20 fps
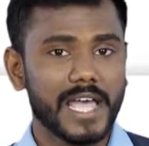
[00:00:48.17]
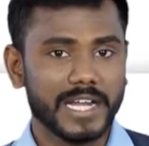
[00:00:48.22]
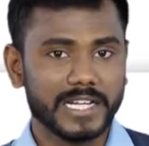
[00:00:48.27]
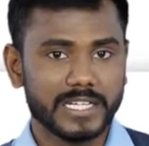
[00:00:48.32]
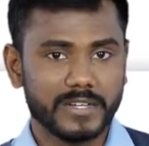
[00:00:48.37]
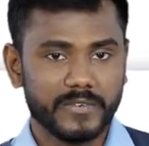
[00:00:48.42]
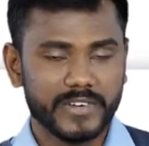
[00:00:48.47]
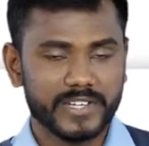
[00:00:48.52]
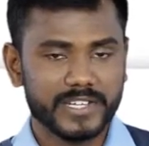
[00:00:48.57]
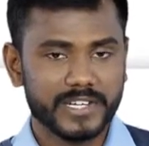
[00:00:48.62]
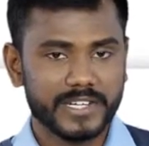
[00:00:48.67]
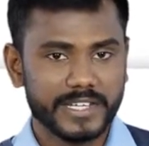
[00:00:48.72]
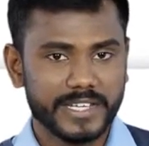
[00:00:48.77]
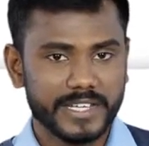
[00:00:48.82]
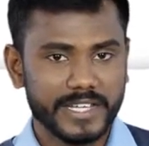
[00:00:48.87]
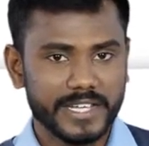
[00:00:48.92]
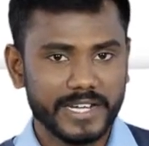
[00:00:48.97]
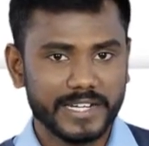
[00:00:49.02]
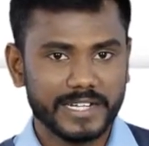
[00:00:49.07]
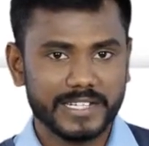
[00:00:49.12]
activation
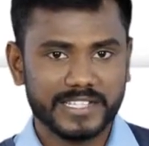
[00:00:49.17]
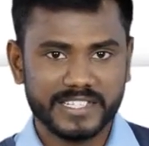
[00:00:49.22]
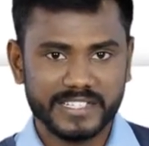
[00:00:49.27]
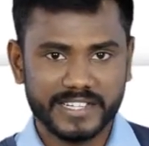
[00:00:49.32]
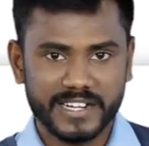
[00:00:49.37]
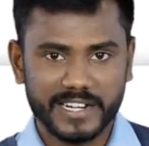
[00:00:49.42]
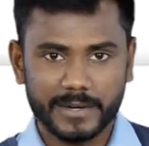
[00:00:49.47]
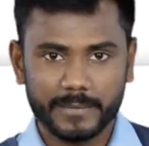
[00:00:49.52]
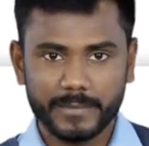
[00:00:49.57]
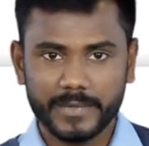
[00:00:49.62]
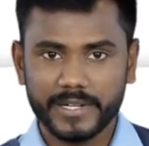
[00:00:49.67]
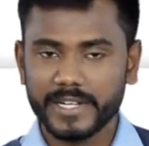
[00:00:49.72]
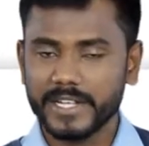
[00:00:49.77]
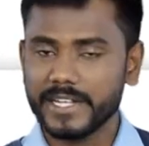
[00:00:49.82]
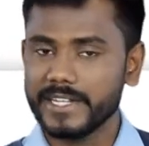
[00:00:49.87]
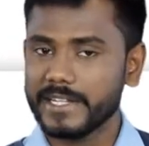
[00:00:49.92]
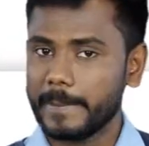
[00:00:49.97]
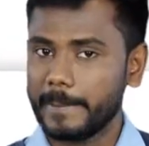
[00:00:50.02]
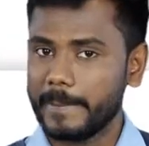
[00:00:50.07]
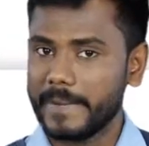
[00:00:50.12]
key and the serial number
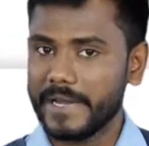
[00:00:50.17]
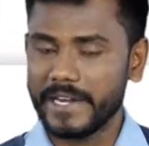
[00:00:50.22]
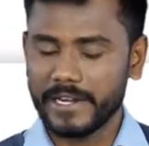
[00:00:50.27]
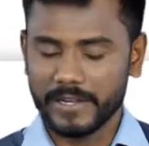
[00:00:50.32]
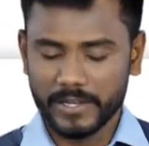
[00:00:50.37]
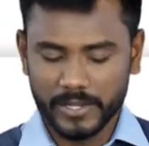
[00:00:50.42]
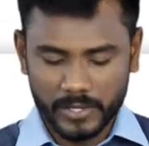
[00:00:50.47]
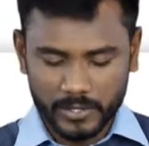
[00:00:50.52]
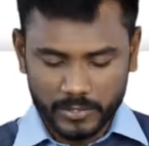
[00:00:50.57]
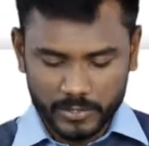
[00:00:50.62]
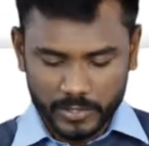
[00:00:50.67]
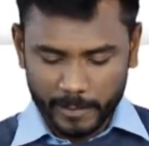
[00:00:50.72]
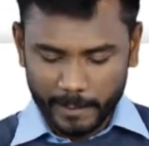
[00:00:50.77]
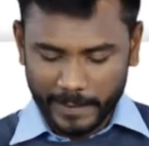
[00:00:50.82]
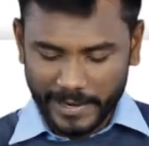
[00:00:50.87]
in the mail. So